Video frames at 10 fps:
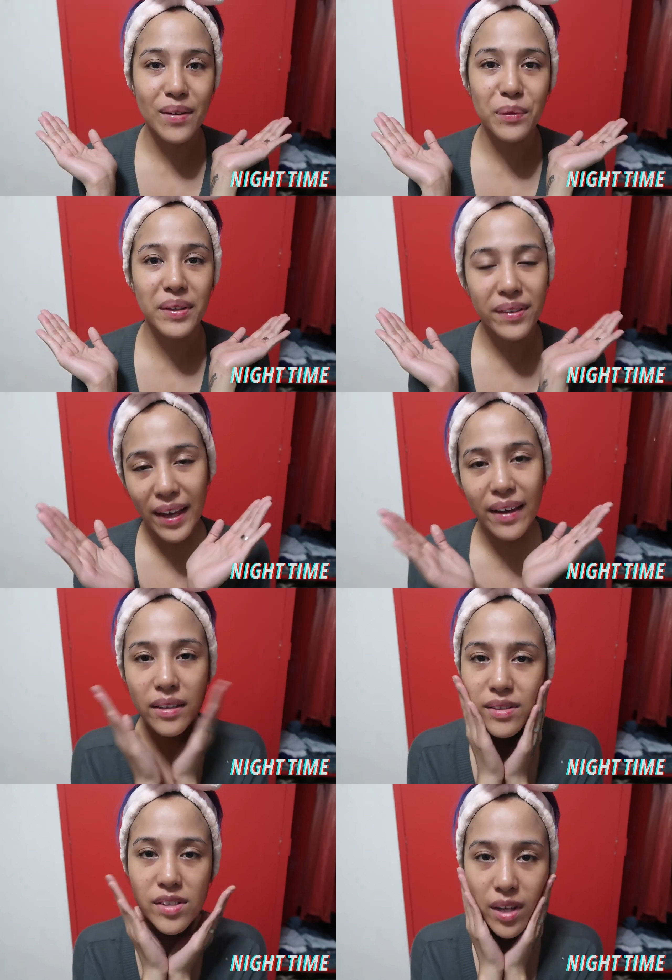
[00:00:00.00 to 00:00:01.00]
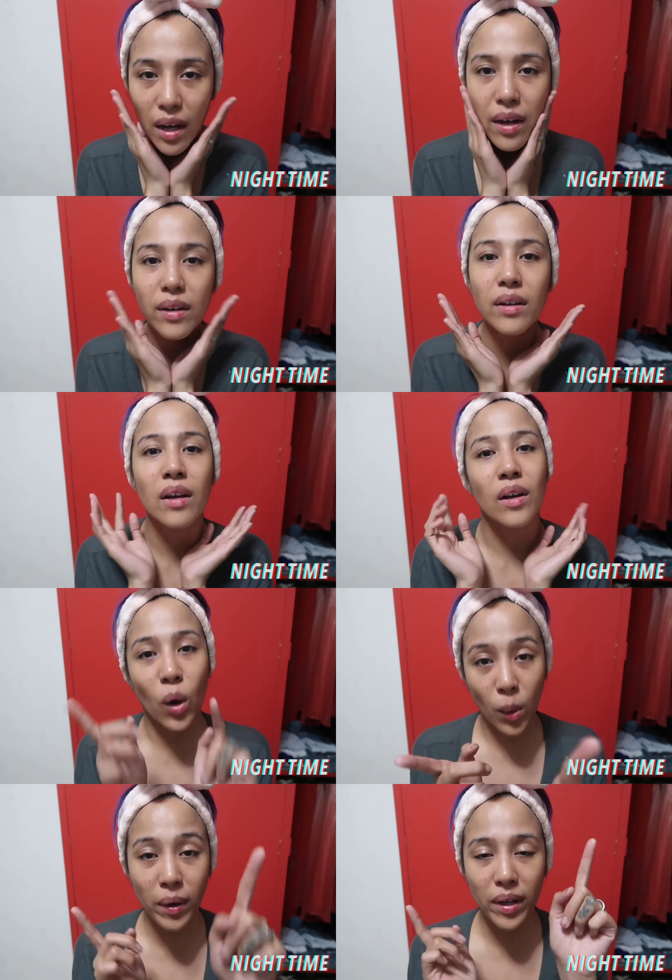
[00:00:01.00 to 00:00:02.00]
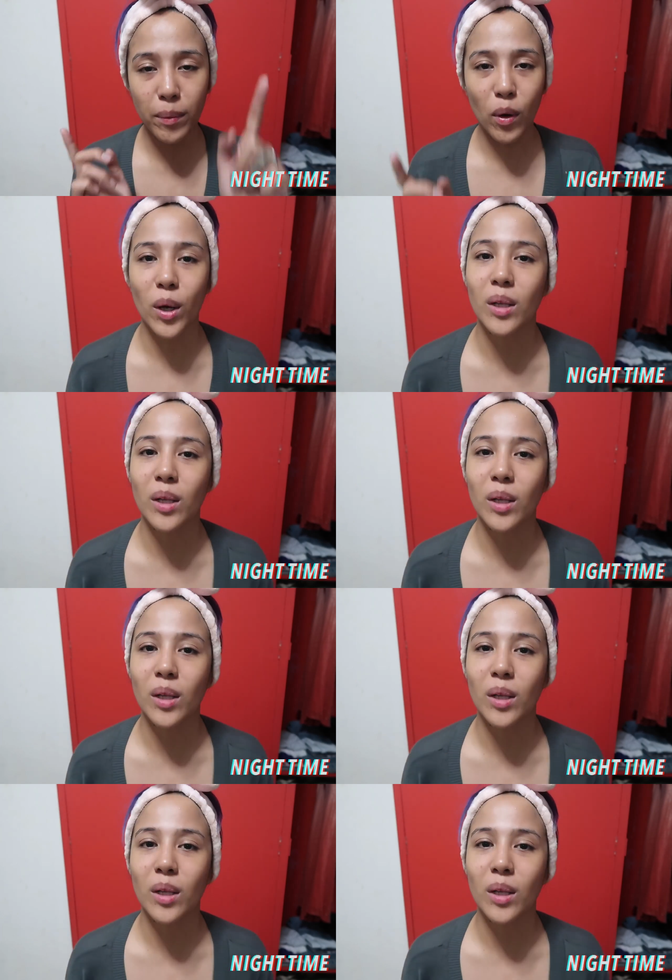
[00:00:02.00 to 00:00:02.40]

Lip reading: And when that is done, Copa Ibo